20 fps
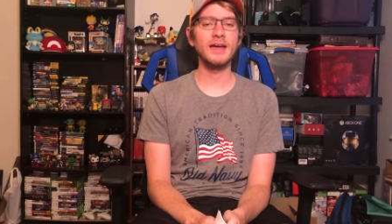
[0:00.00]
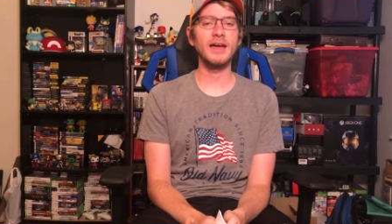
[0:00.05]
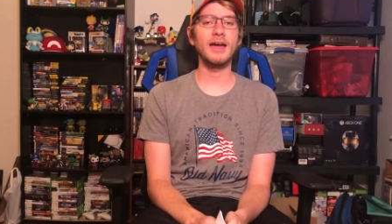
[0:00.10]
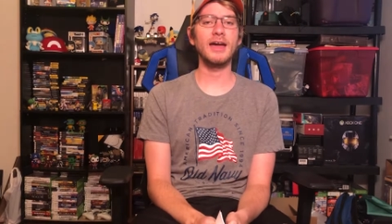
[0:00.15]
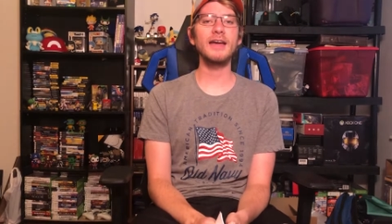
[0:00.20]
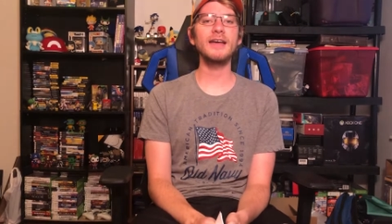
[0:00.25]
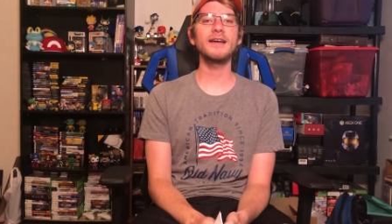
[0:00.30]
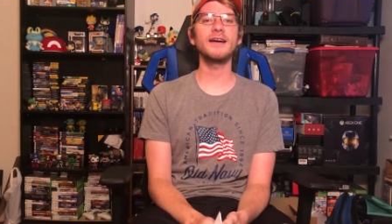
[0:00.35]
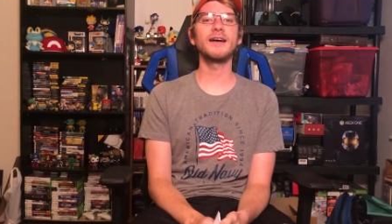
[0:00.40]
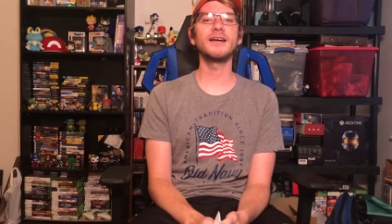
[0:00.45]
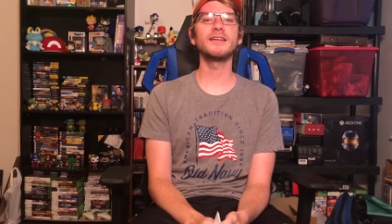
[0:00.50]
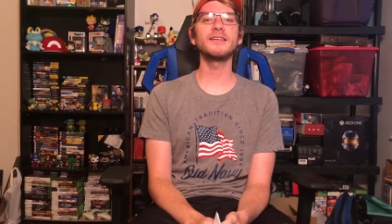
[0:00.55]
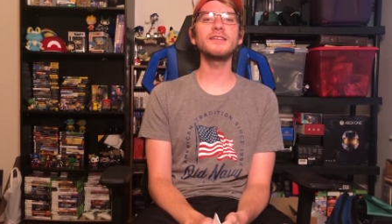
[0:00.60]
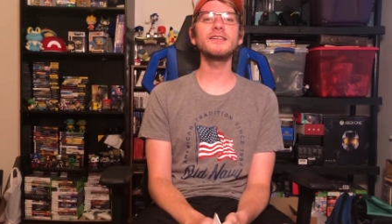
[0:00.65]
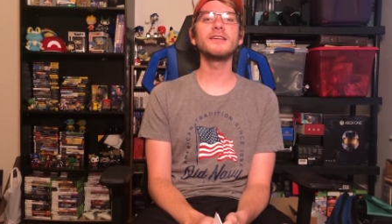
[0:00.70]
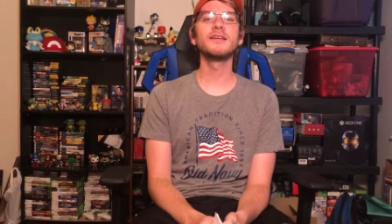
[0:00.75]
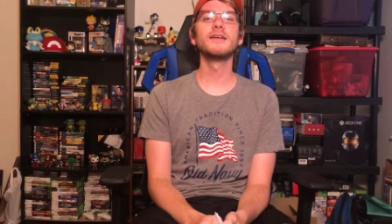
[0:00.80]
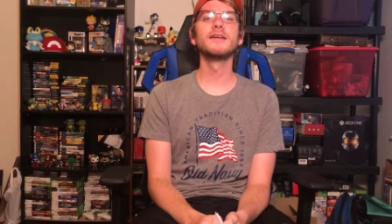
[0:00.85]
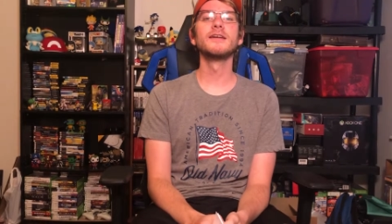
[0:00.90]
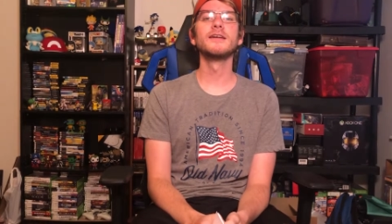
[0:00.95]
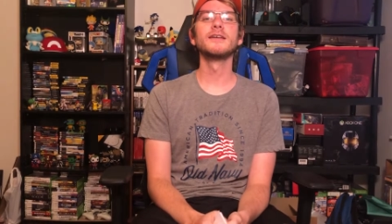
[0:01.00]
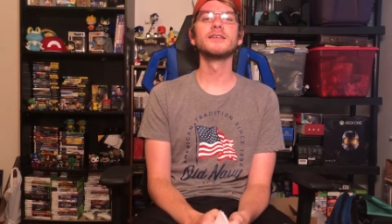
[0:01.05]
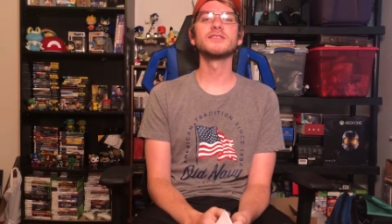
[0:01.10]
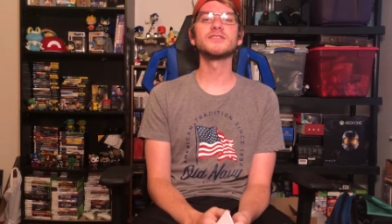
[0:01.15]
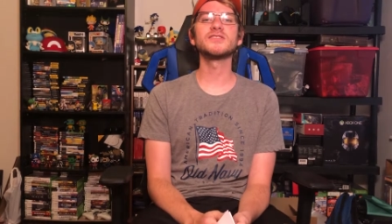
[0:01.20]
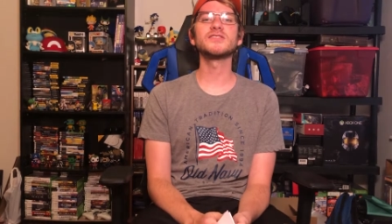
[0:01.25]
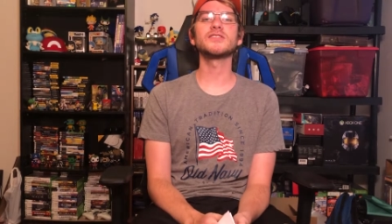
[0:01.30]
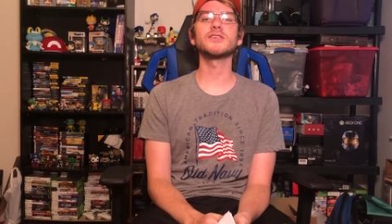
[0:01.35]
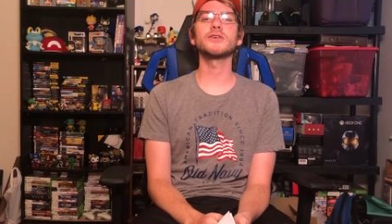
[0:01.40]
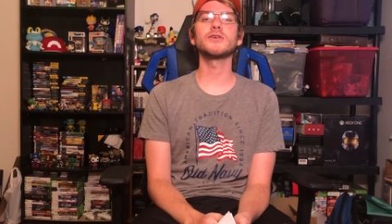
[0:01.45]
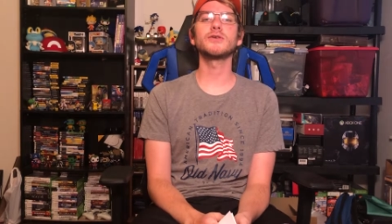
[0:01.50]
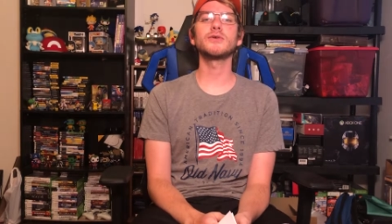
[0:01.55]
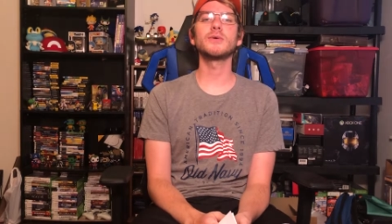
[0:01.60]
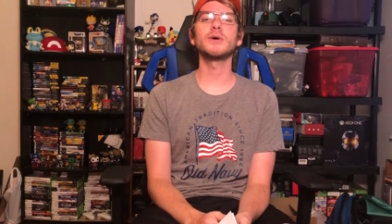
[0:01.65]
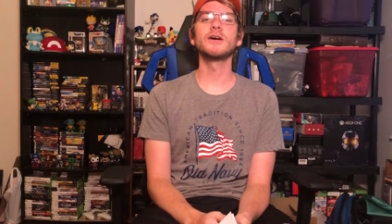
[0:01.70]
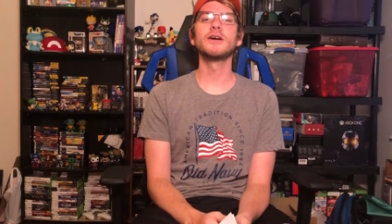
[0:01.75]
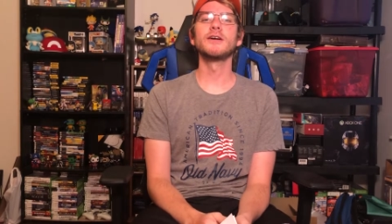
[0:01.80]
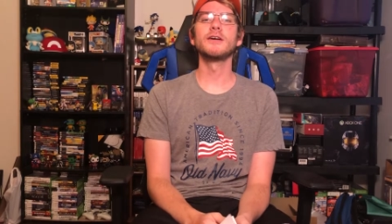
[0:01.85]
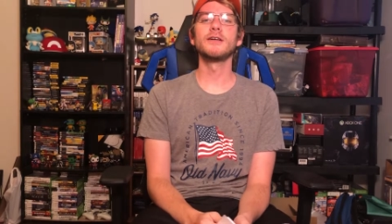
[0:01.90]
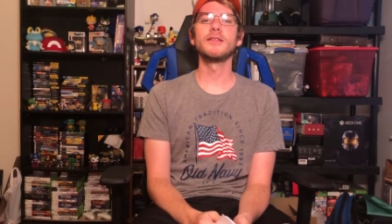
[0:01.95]
and
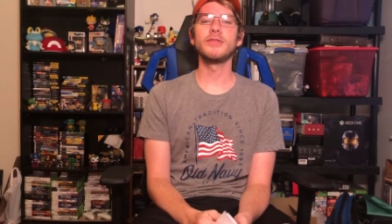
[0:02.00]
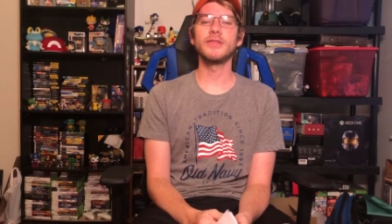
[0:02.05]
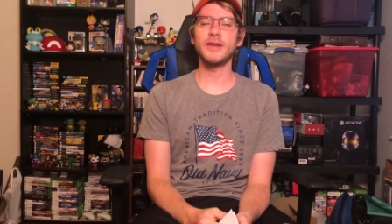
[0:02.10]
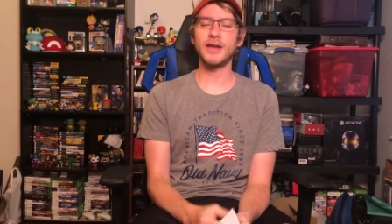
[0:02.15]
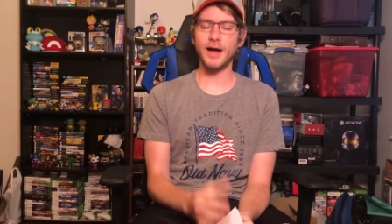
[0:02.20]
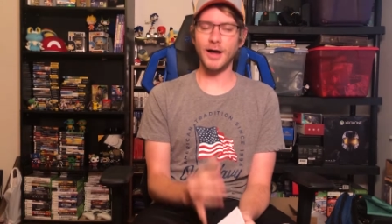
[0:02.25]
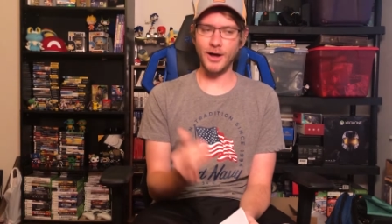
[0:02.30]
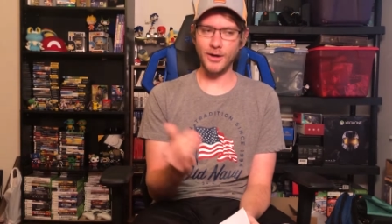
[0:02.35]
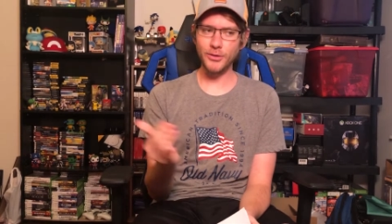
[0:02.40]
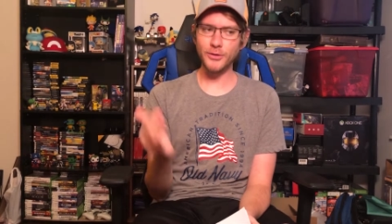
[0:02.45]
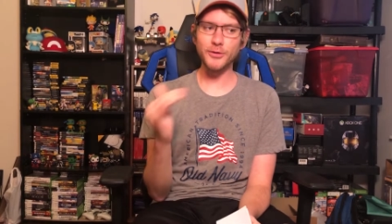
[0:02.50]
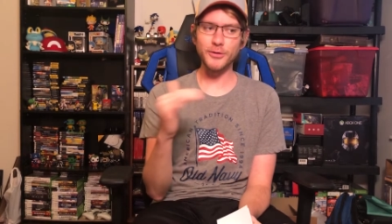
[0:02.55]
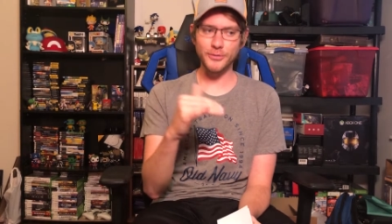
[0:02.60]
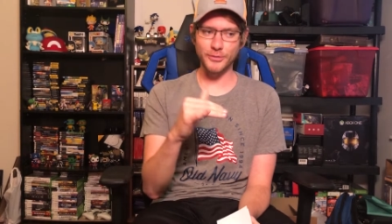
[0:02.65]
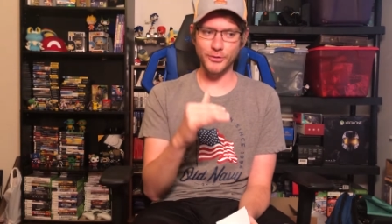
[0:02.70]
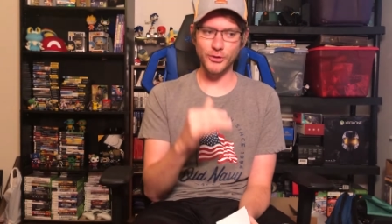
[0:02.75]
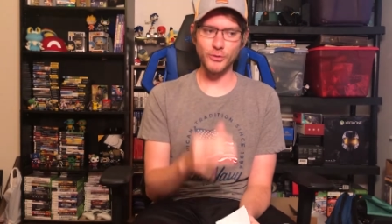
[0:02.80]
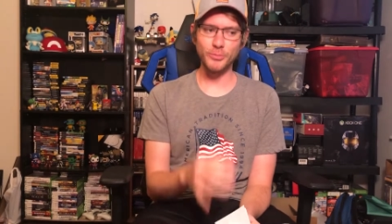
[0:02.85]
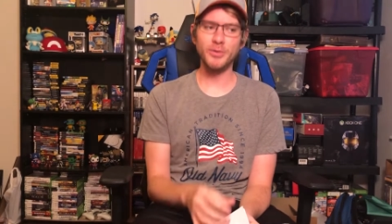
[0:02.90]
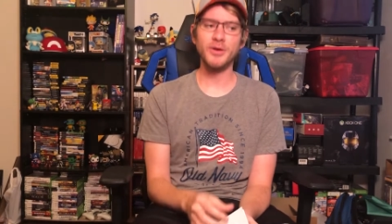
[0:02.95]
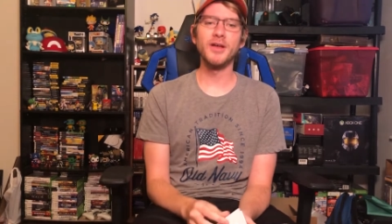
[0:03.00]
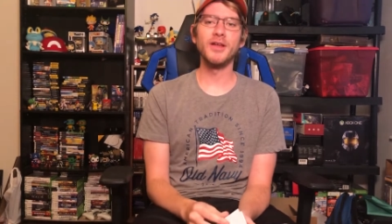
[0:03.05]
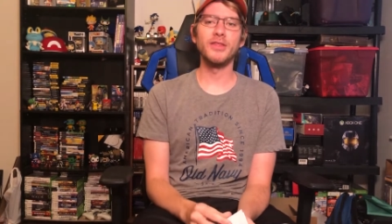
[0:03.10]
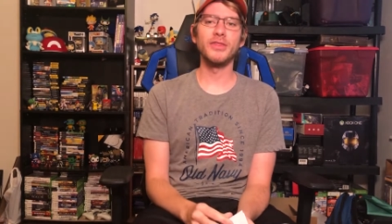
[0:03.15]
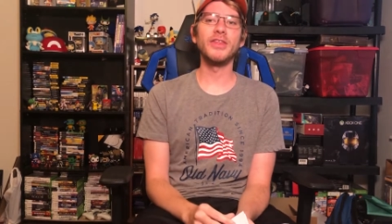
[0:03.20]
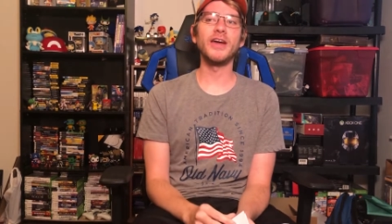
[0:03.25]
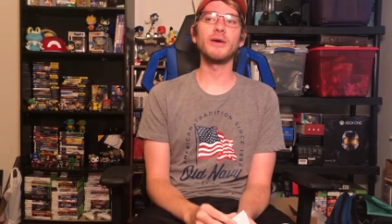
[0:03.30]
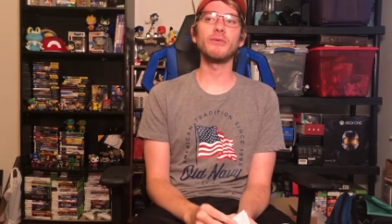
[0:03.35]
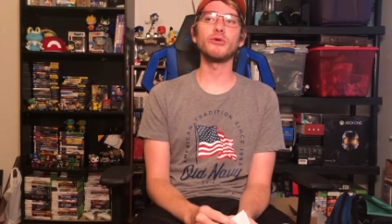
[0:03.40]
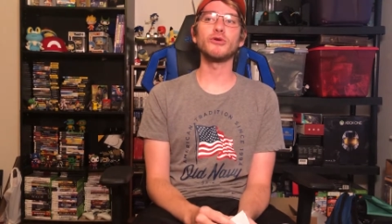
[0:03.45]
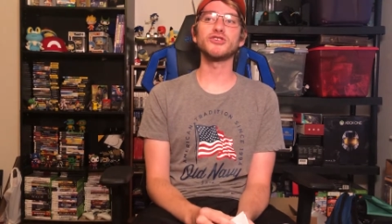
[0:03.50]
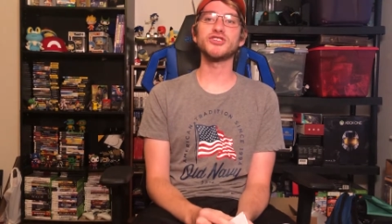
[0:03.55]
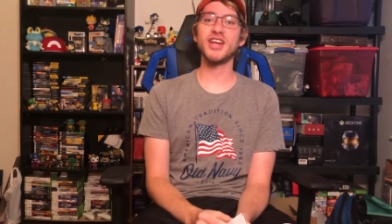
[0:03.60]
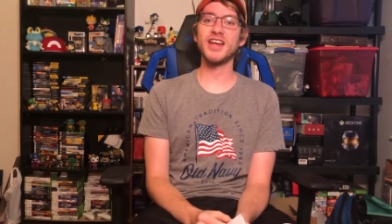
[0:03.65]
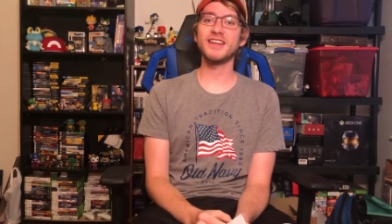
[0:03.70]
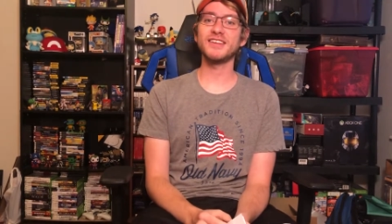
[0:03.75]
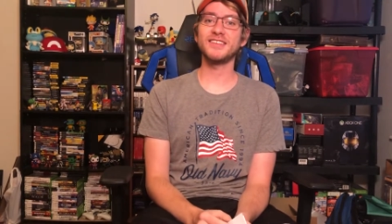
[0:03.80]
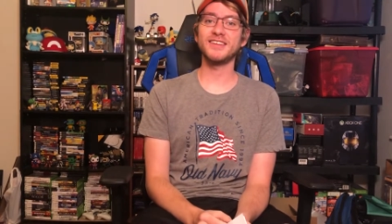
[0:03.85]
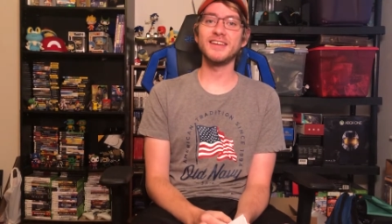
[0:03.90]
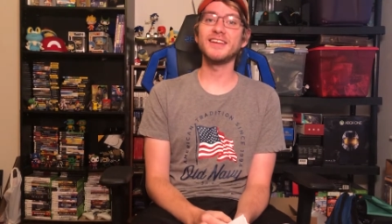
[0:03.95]
so the other group, they were
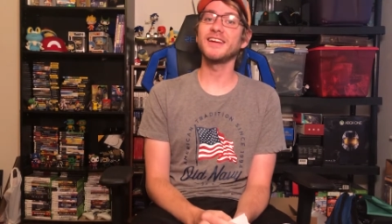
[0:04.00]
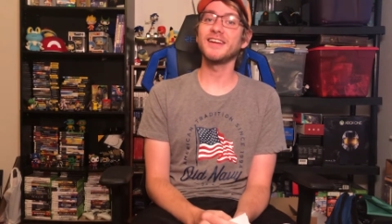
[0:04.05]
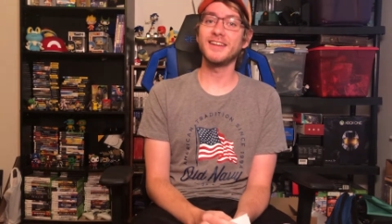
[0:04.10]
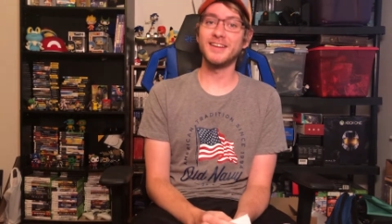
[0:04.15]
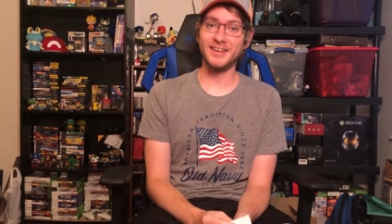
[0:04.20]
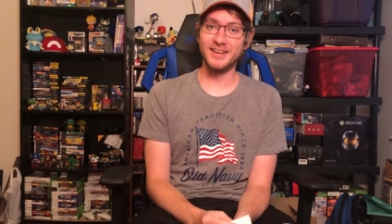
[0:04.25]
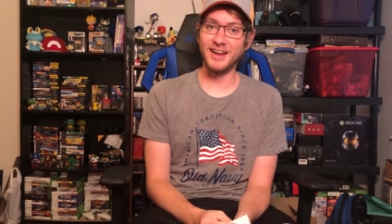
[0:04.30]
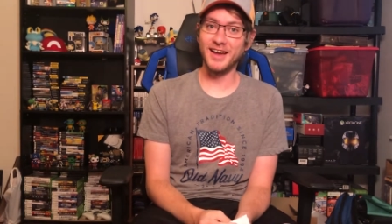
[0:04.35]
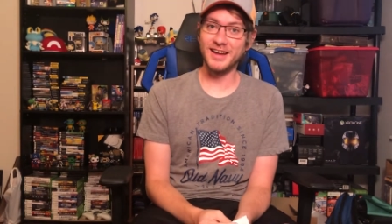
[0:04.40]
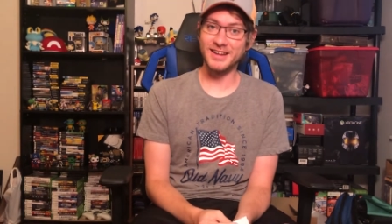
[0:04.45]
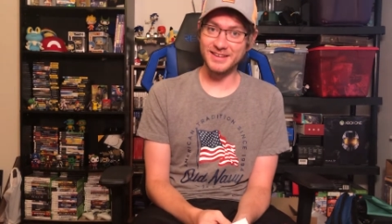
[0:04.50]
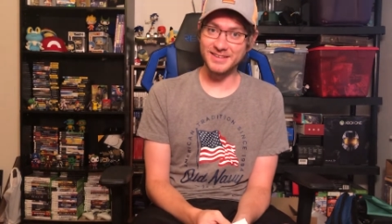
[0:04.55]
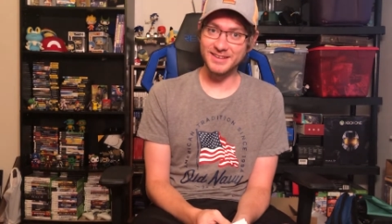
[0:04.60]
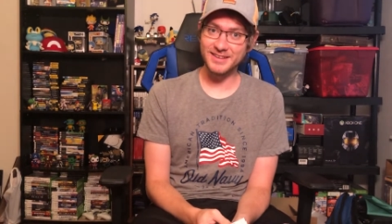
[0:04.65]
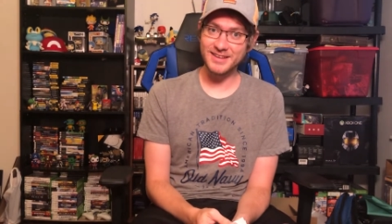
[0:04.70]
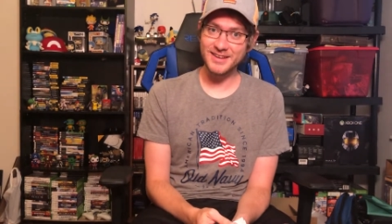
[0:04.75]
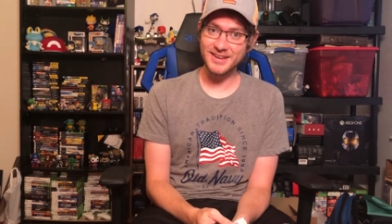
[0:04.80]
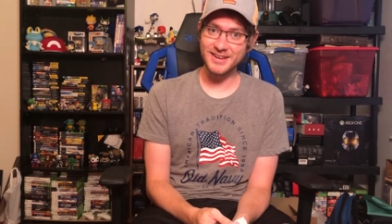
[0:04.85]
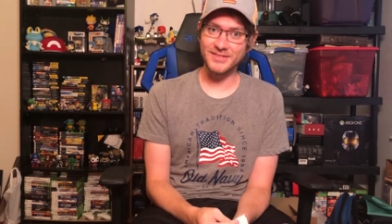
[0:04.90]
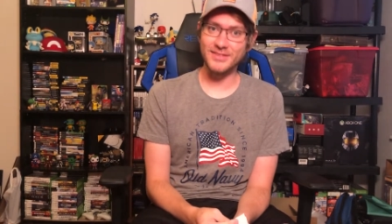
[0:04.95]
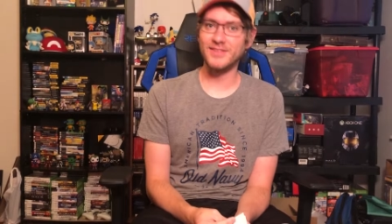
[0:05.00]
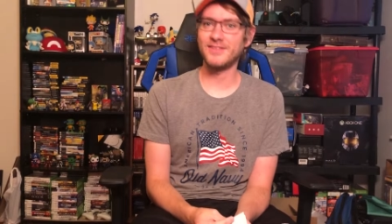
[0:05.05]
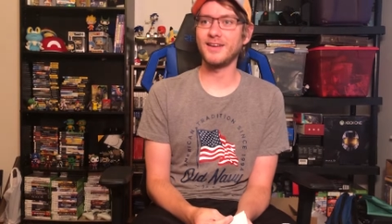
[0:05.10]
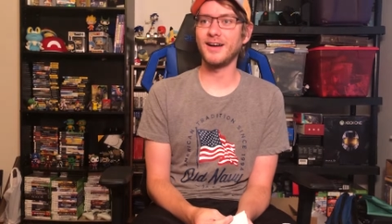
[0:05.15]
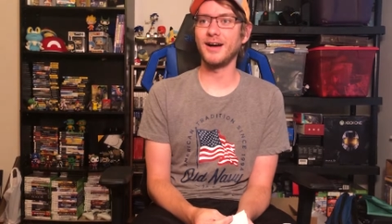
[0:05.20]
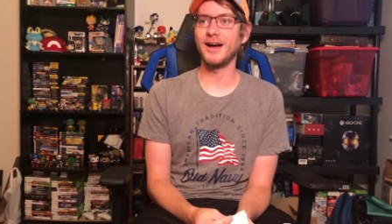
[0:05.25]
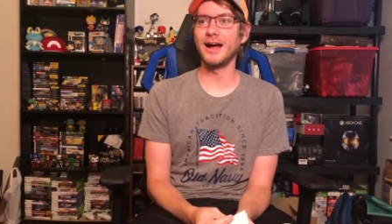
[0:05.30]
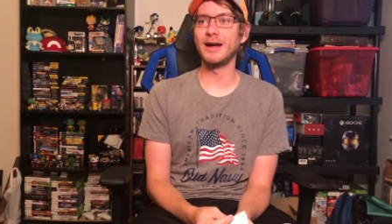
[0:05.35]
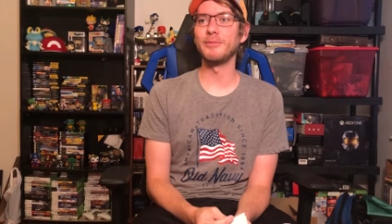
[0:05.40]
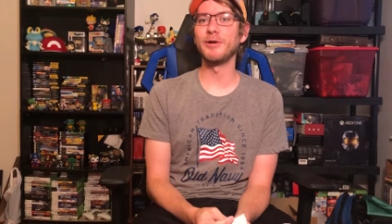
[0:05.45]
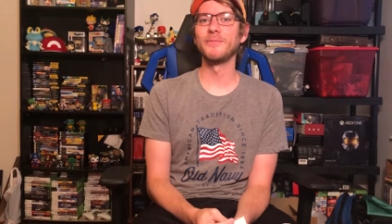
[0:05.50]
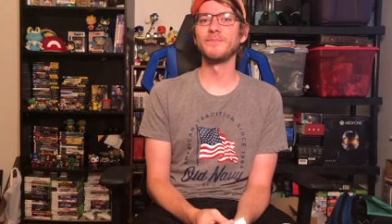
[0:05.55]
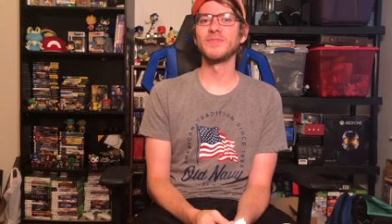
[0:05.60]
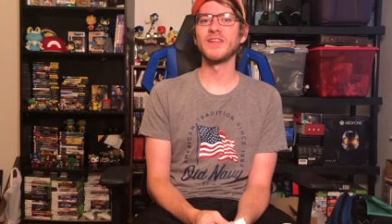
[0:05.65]
chanting nineteen at the time.